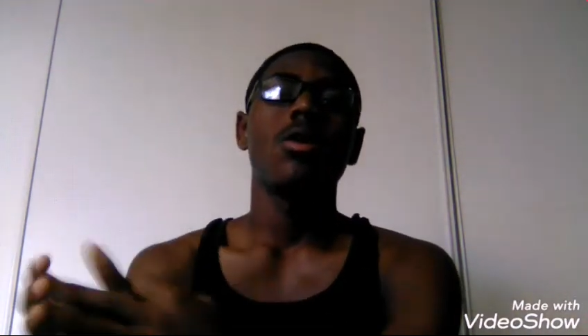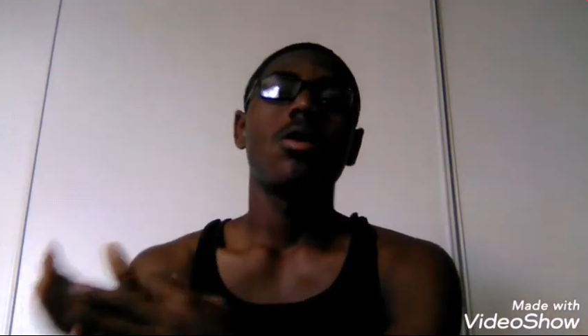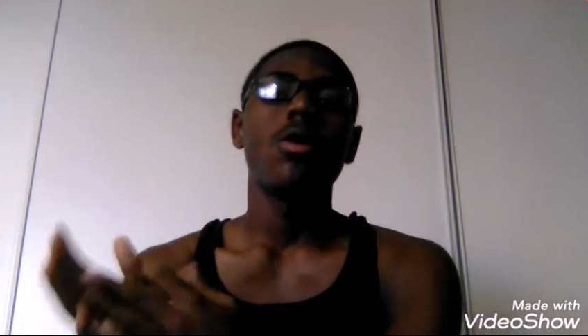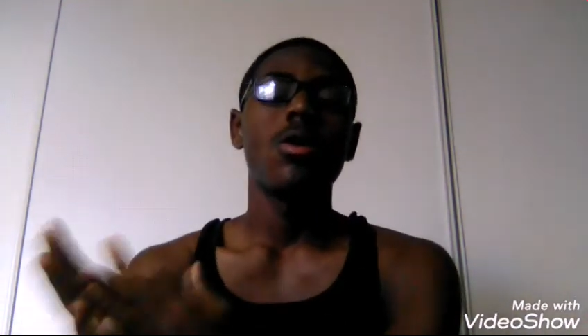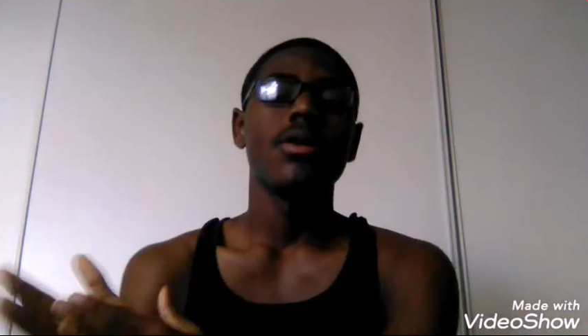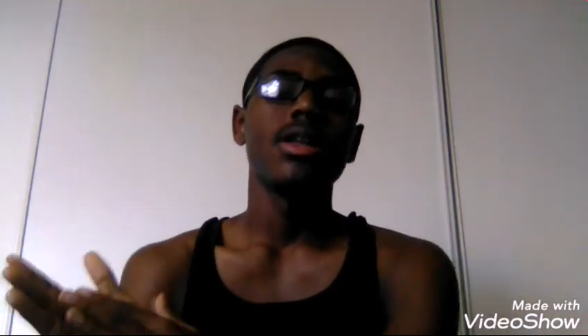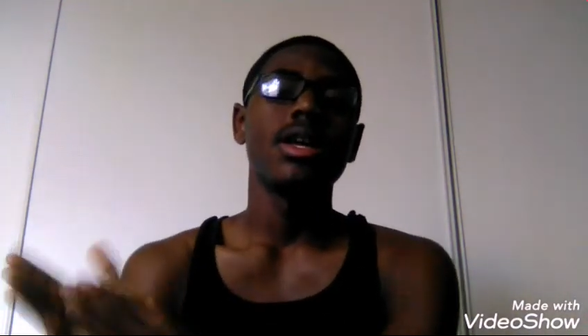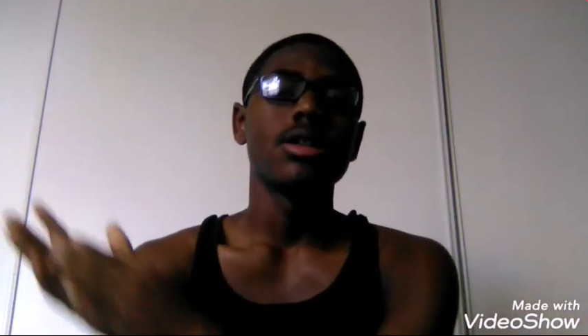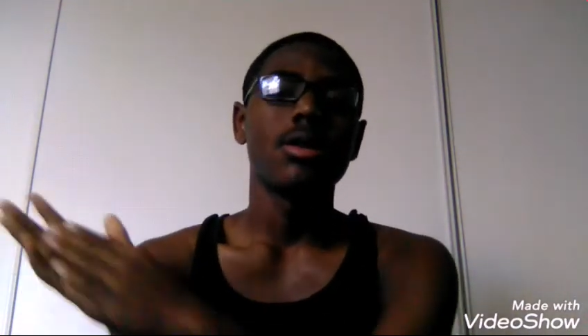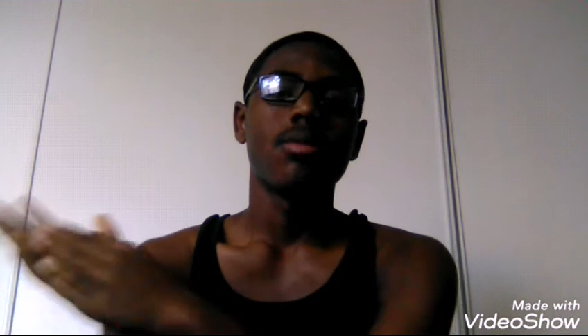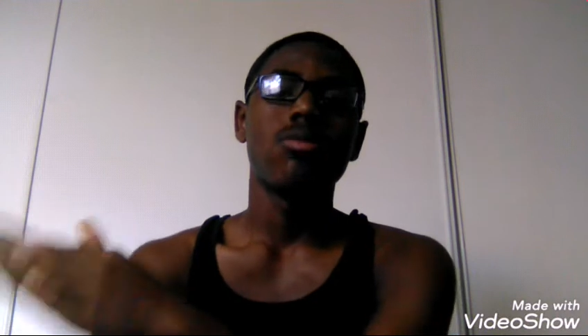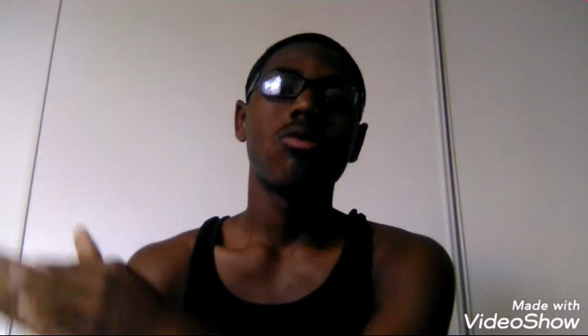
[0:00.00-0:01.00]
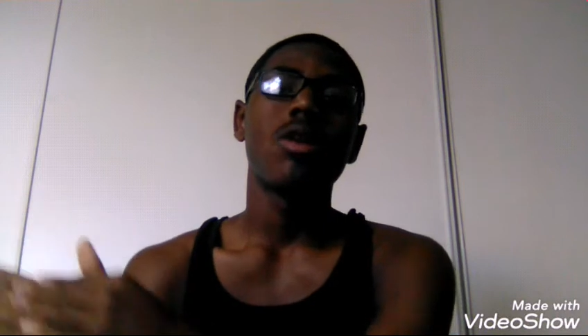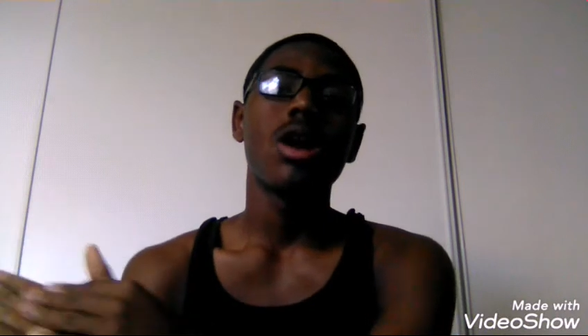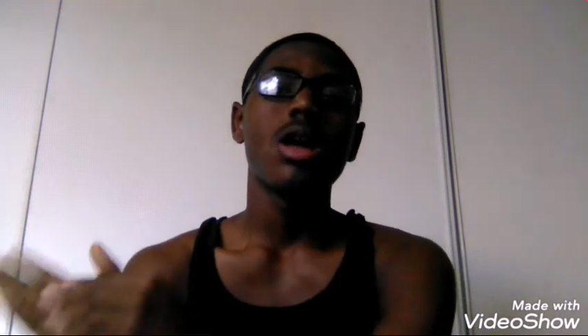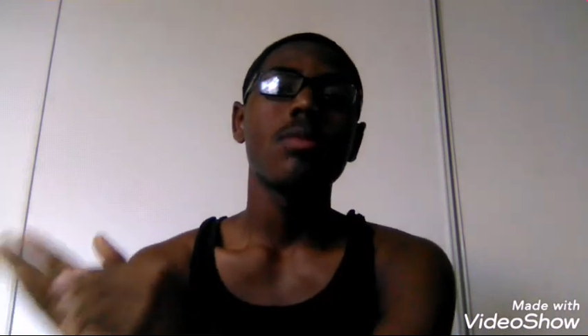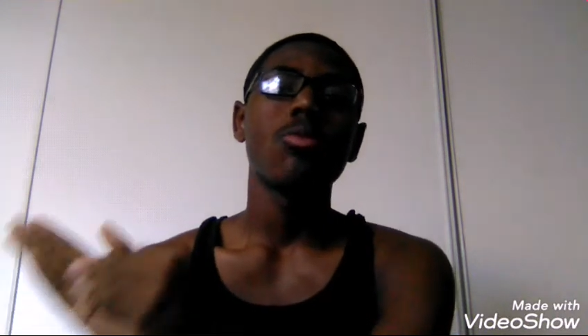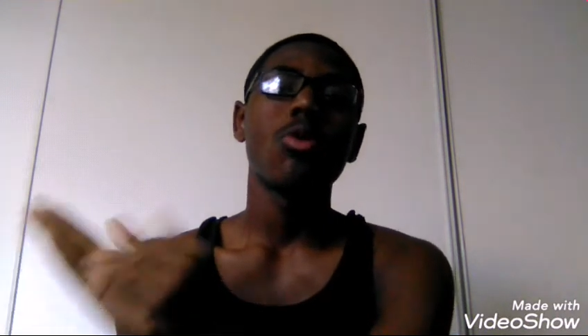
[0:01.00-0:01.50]
already in their
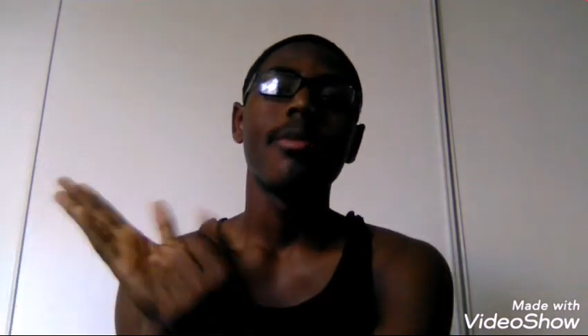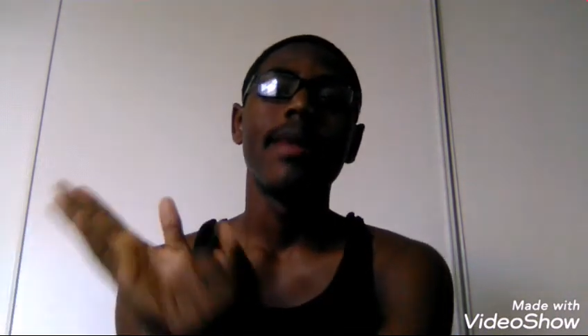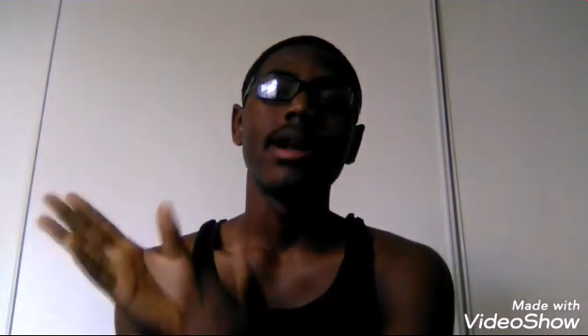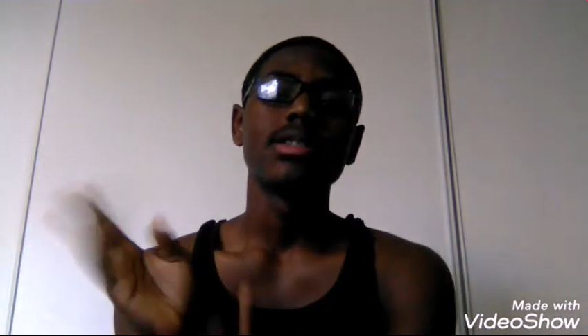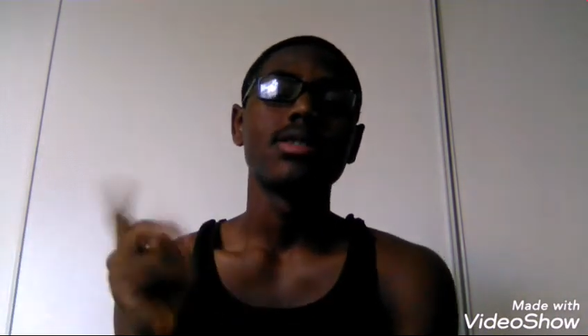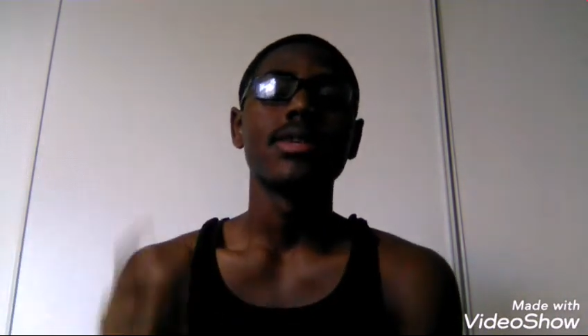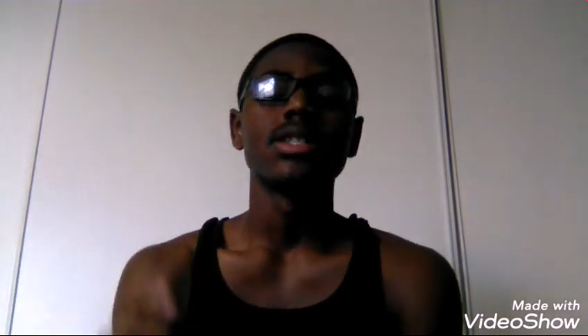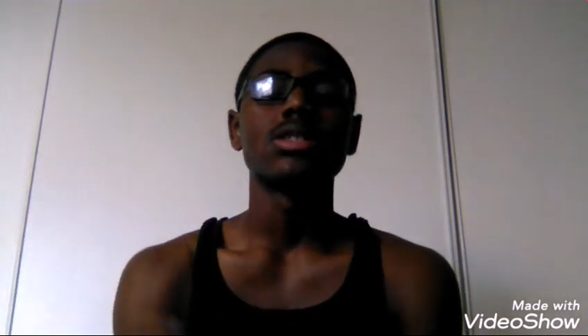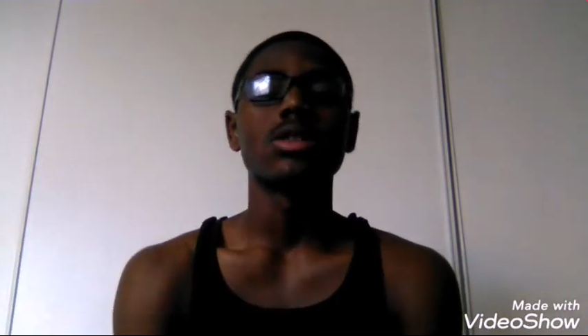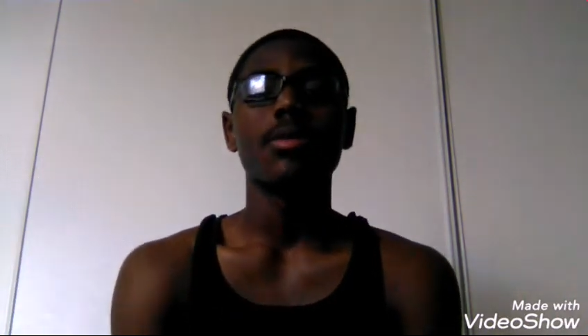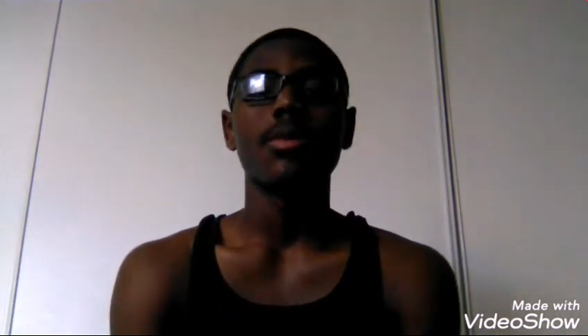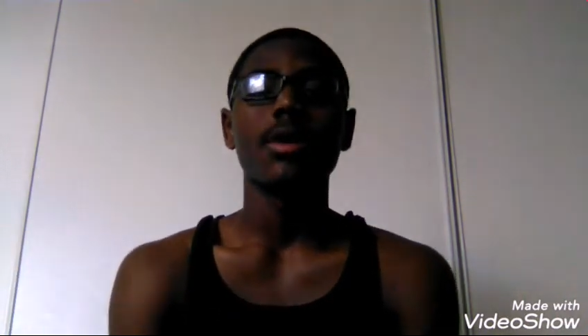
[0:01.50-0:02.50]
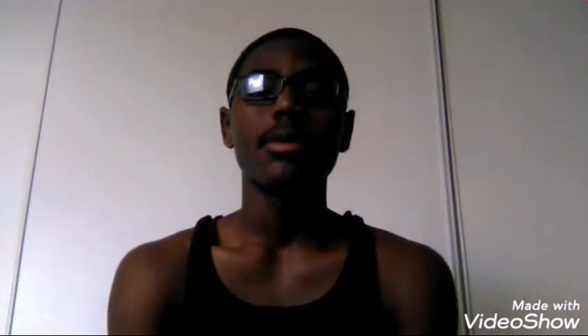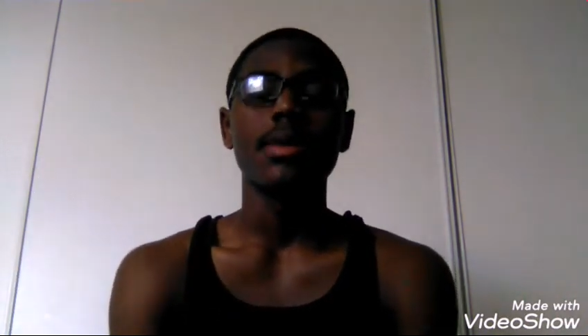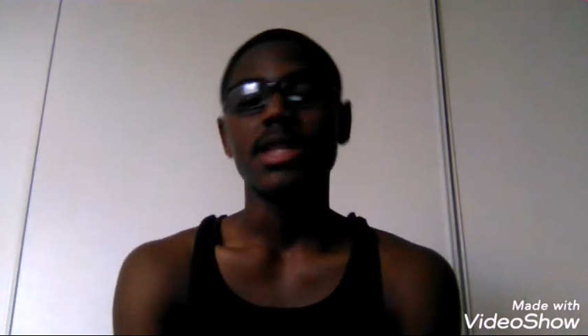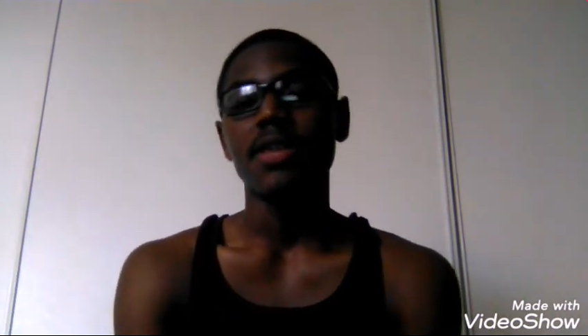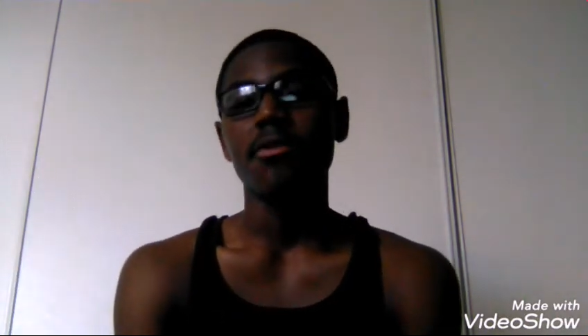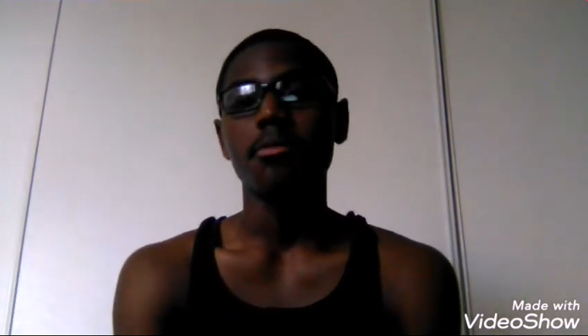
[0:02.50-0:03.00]
prime or about to reach their prime,
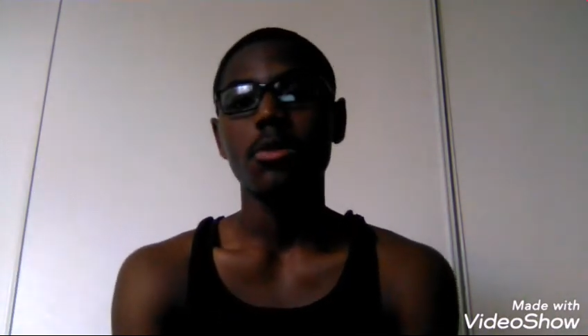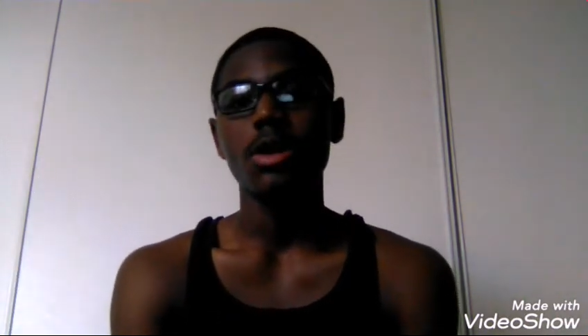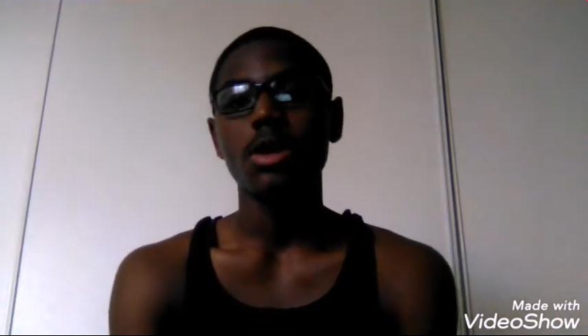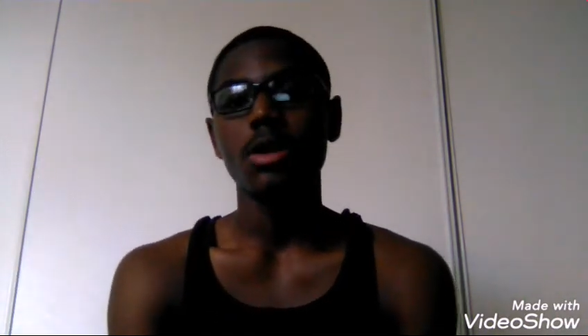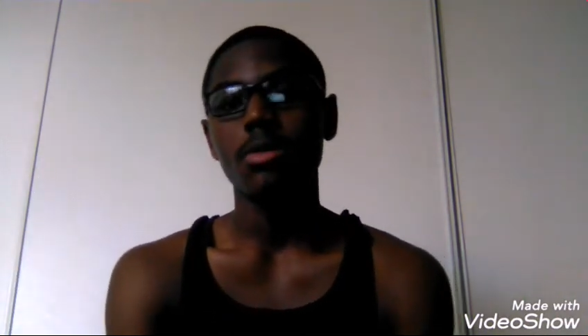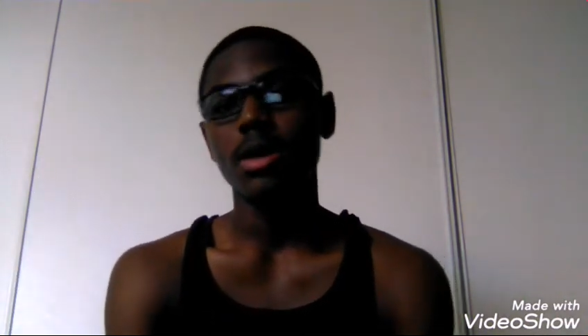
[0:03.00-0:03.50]
like Devin Booker,